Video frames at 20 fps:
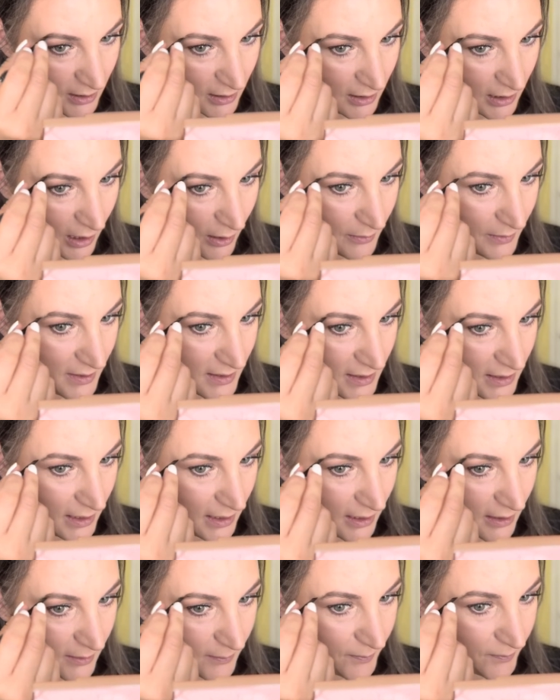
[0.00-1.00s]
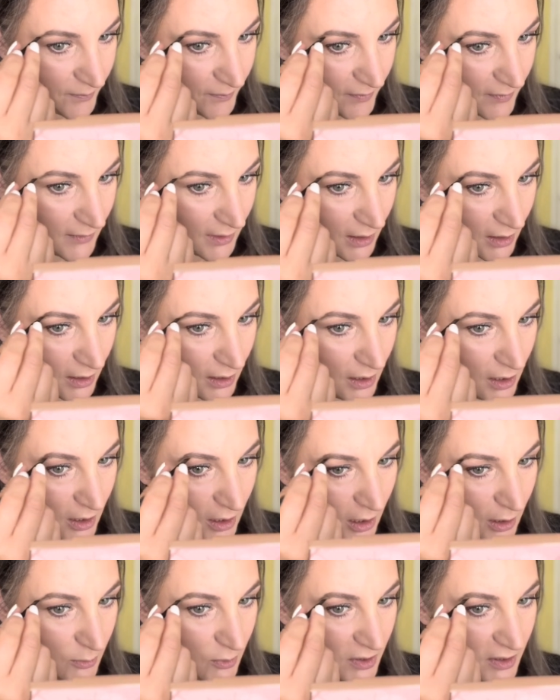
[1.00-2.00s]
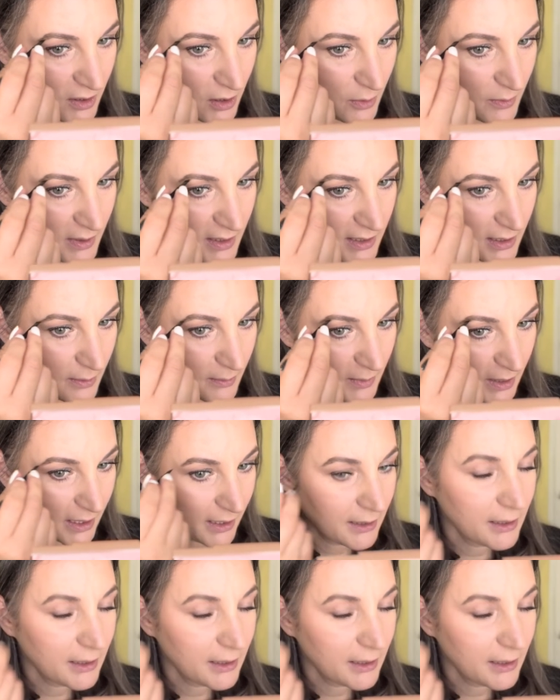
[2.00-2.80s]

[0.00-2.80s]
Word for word: I always like, almost always I'm like,